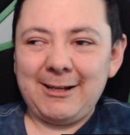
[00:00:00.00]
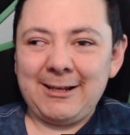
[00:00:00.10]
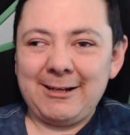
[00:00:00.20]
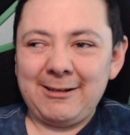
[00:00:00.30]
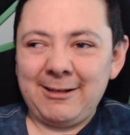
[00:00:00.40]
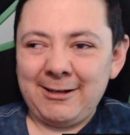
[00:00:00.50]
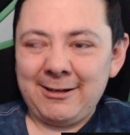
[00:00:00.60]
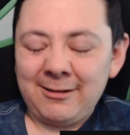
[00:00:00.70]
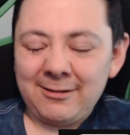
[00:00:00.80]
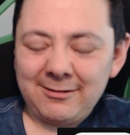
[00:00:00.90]

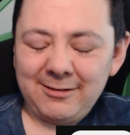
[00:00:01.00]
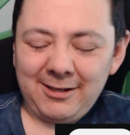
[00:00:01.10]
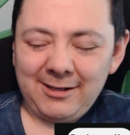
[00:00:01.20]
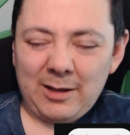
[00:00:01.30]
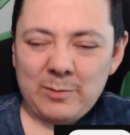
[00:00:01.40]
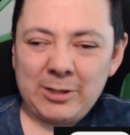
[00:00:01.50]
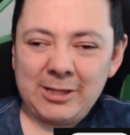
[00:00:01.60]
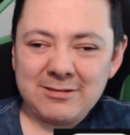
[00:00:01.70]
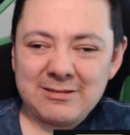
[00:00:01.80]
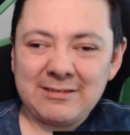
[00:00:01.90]
And yeah, I mean,
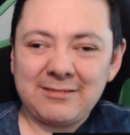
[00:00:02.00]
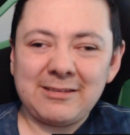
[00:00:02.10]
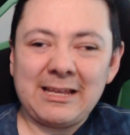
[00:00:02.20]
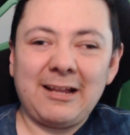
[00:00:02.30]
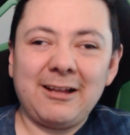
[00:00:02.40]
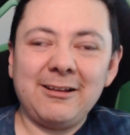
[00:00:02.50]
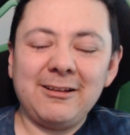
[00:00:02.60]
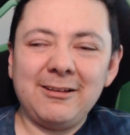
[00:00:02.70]
this is like,